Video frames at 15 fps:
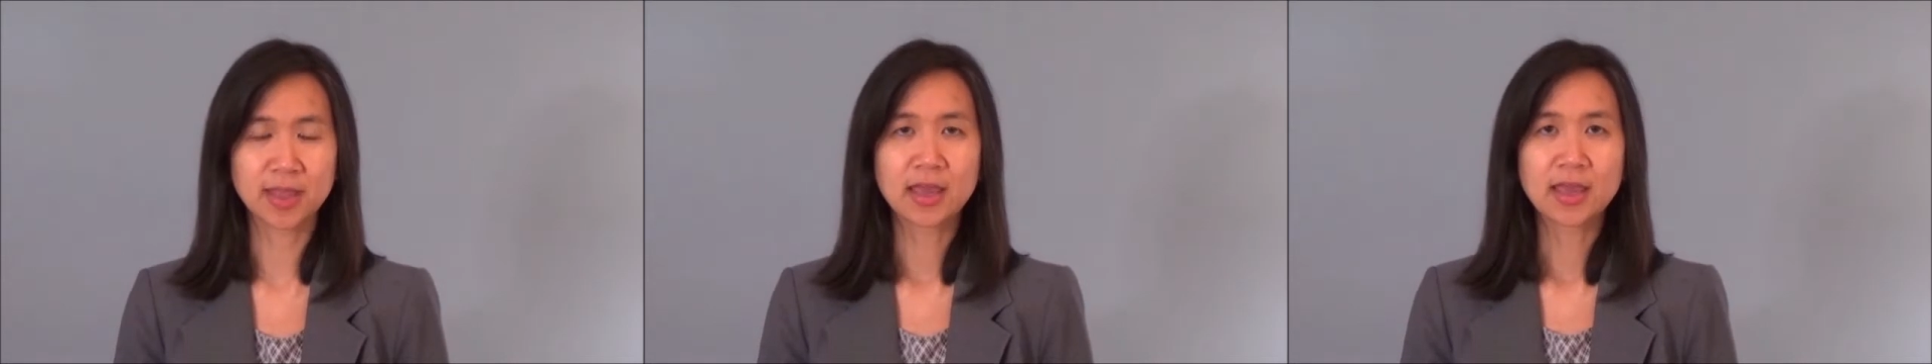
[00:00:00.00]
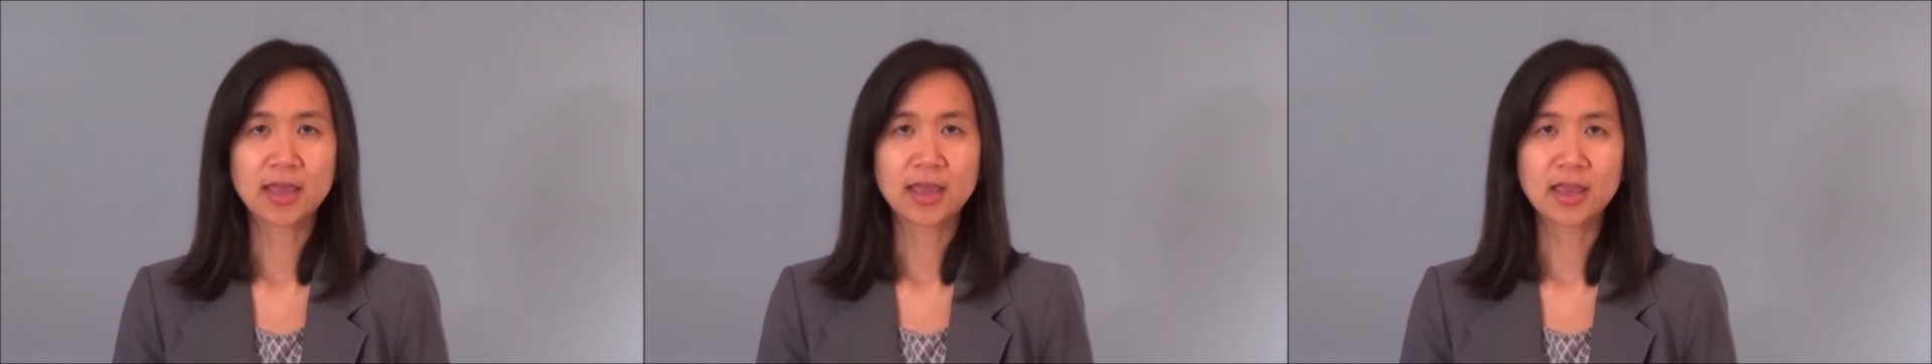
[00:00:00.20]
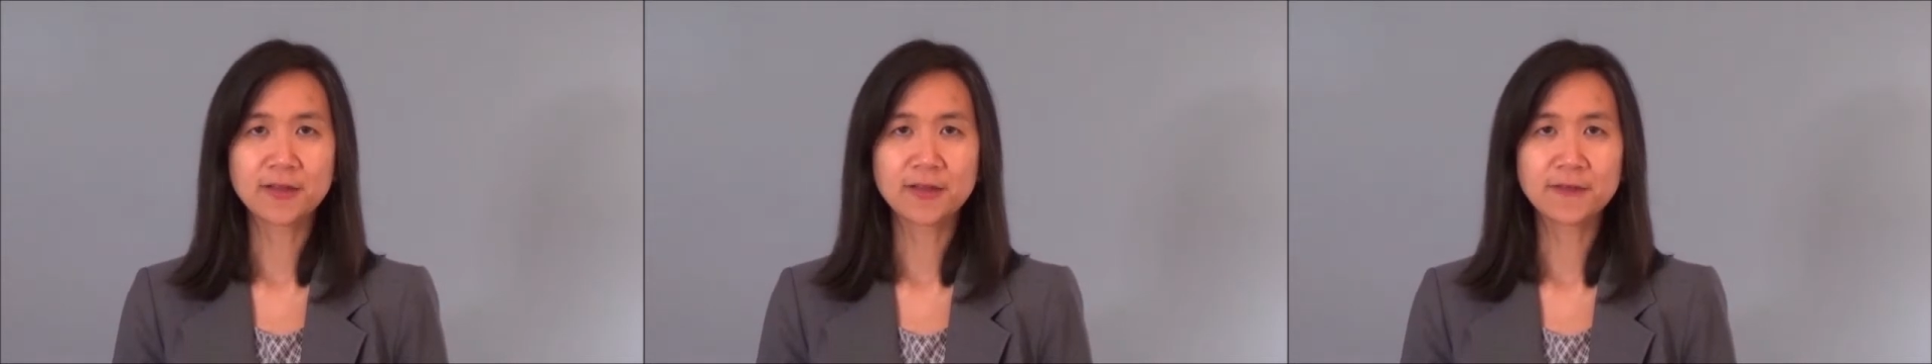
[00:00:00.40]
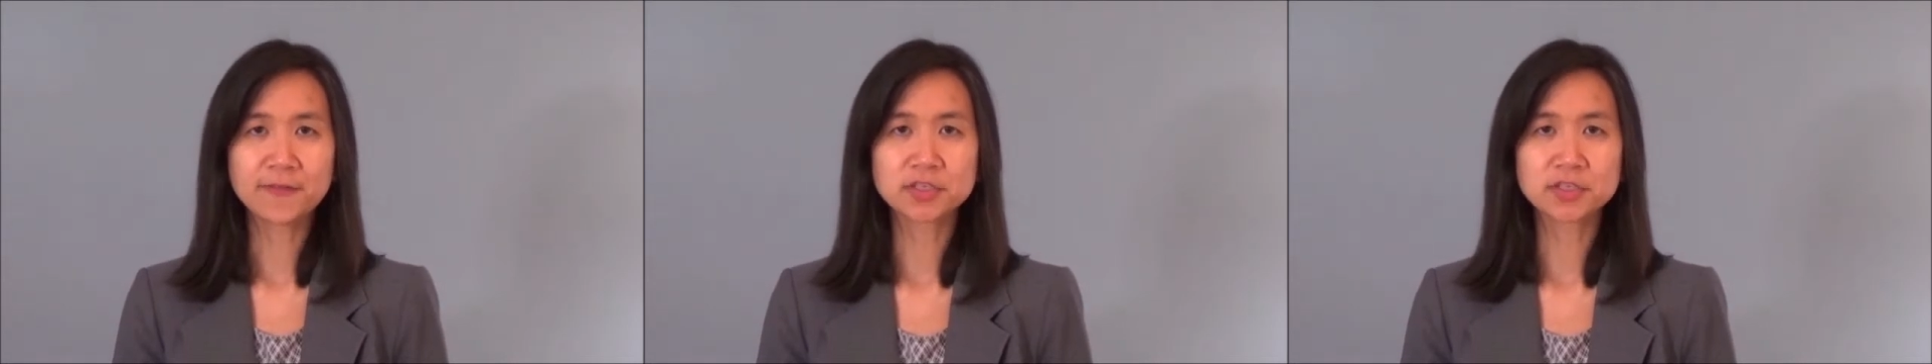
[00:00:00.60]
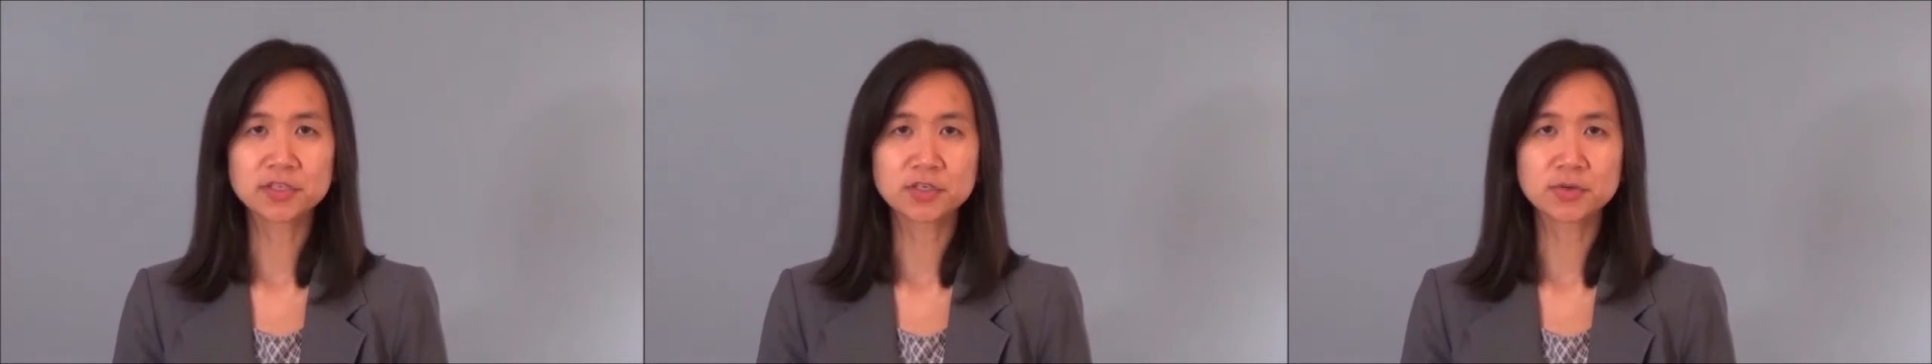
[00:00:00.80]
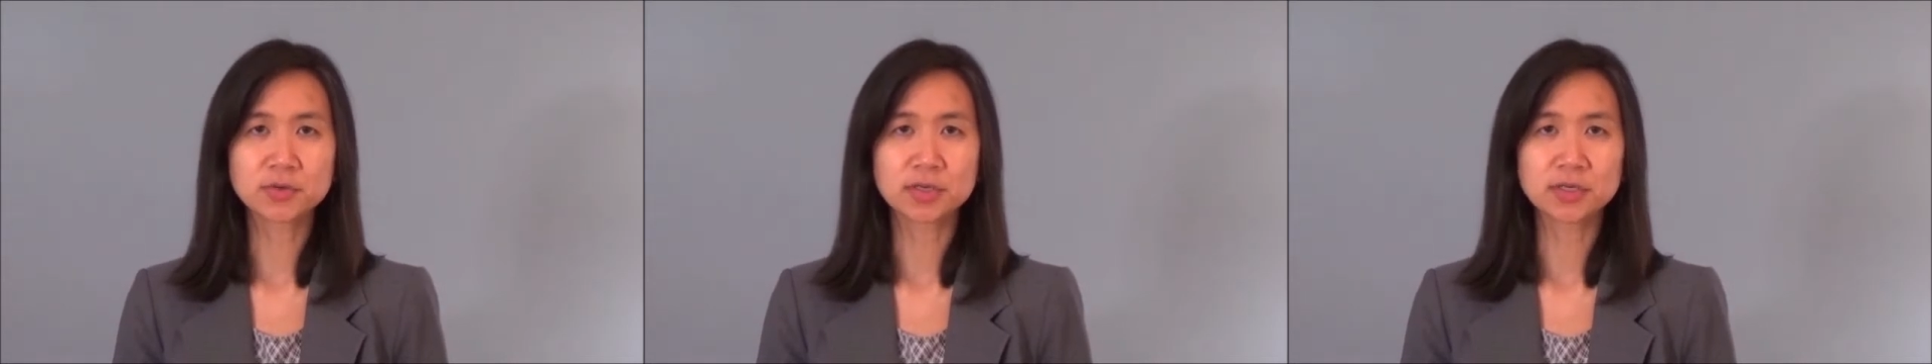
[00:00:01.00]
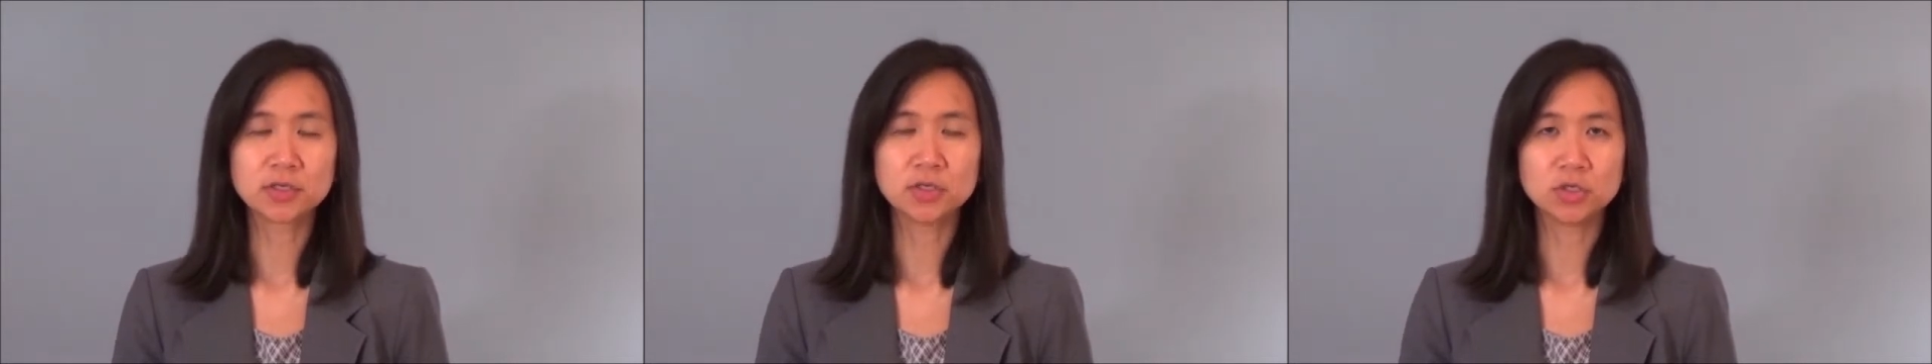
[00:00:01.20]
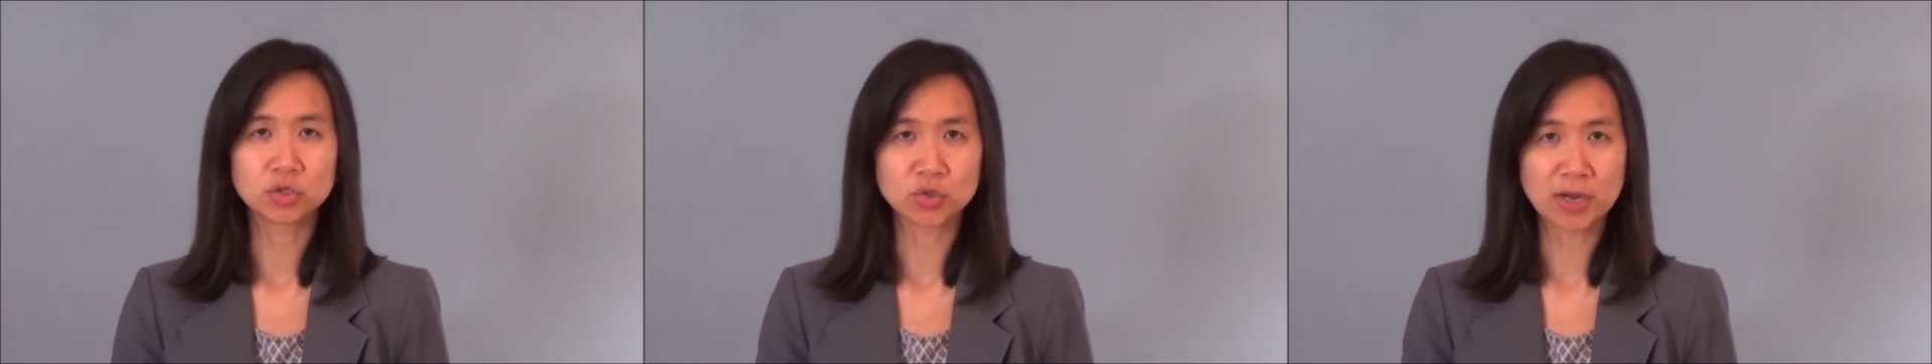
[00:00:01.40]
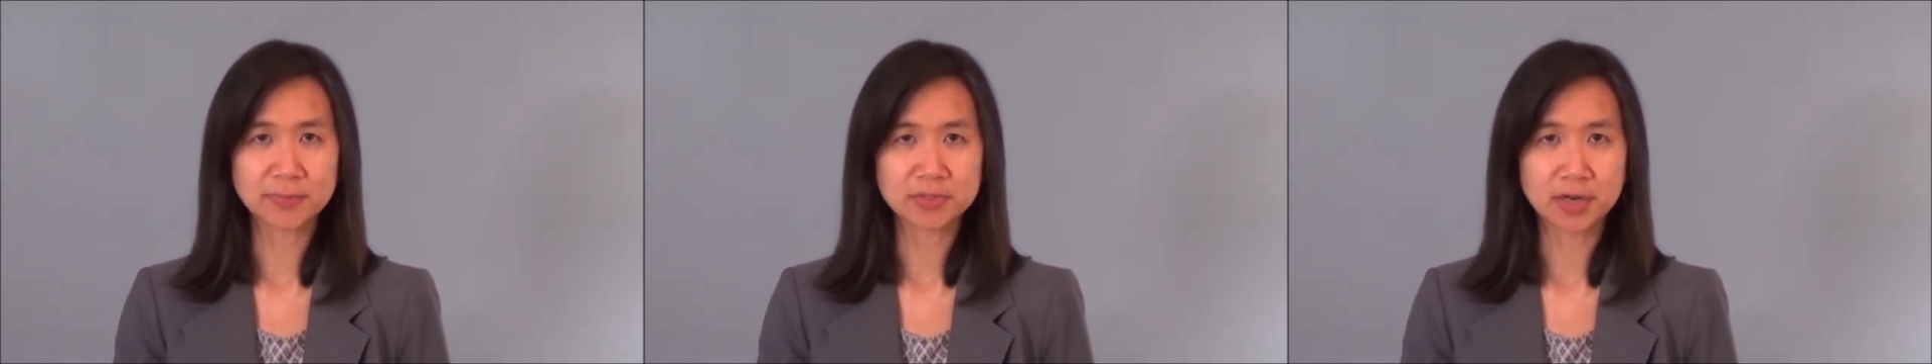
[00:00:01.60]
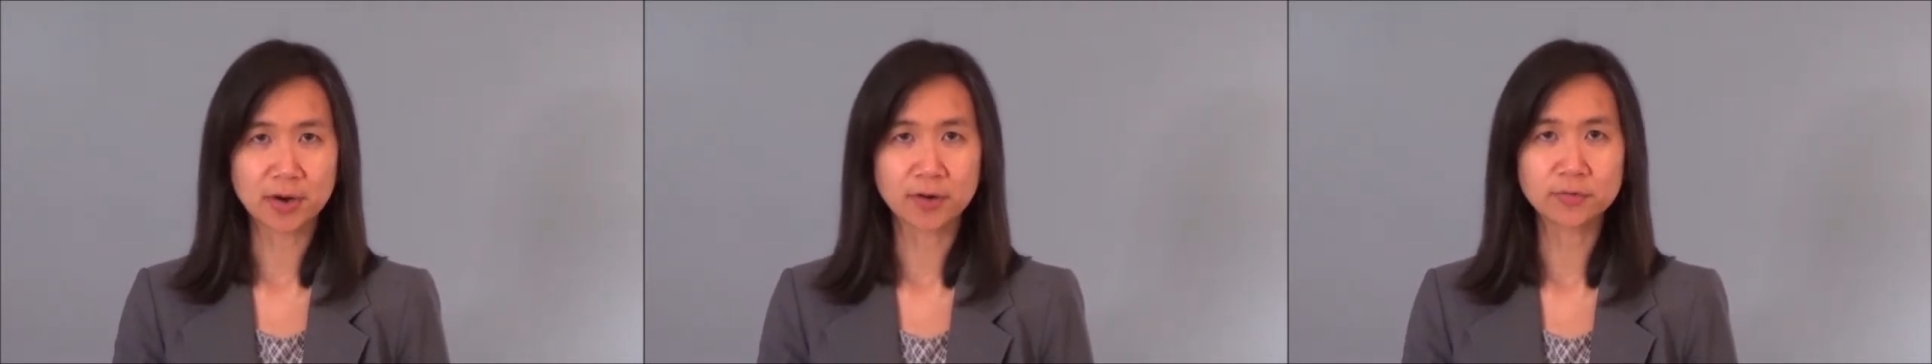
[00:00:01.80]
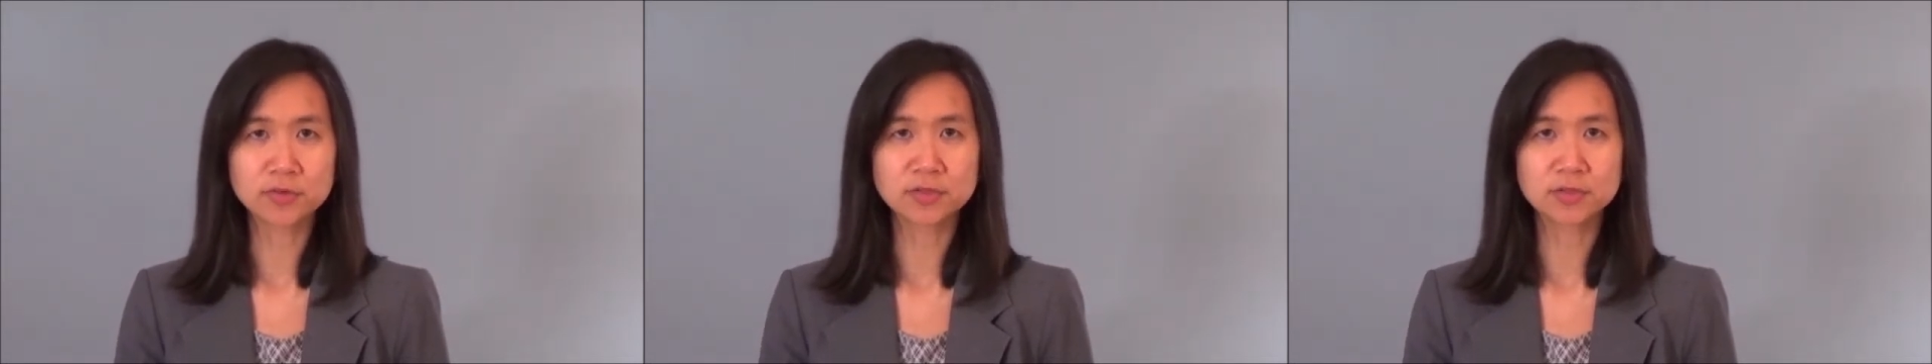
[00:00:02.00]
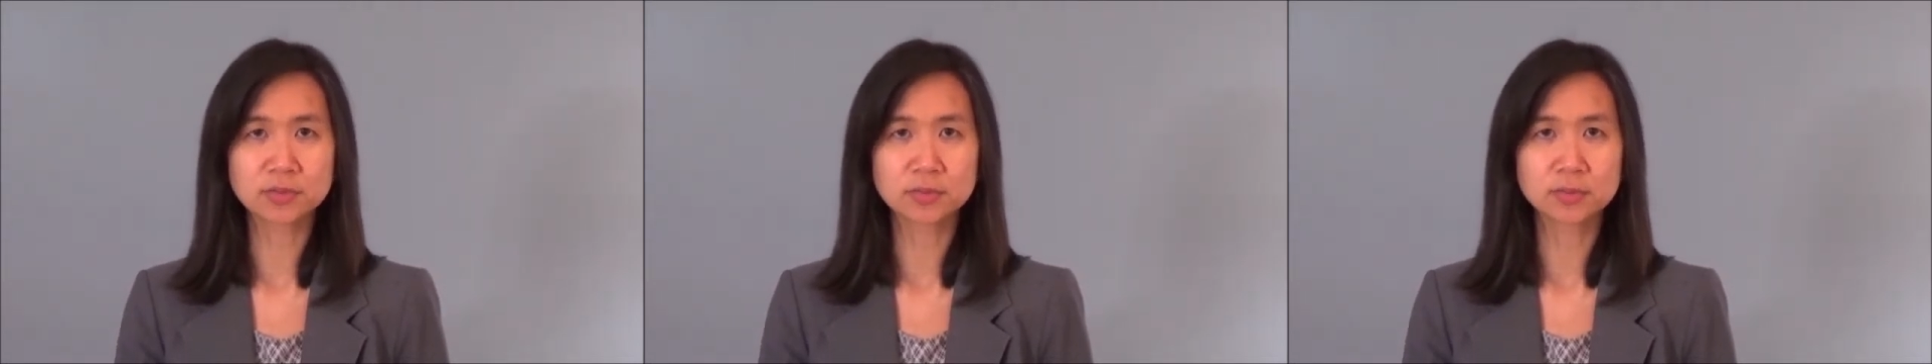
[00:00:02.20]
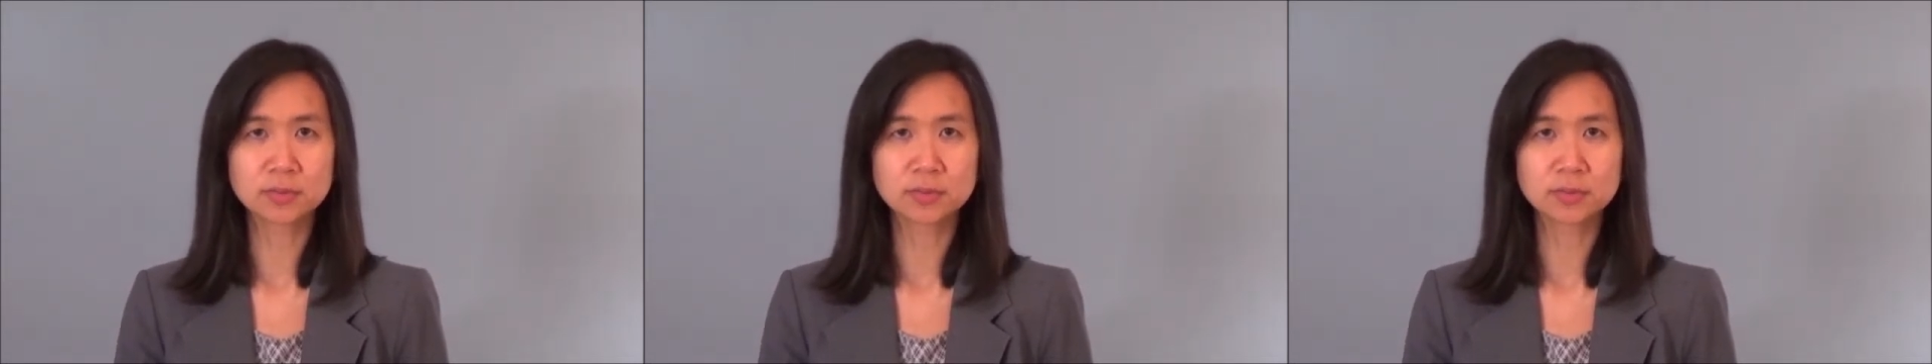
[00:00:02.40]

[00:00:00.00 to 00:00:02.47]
If the student drops out of school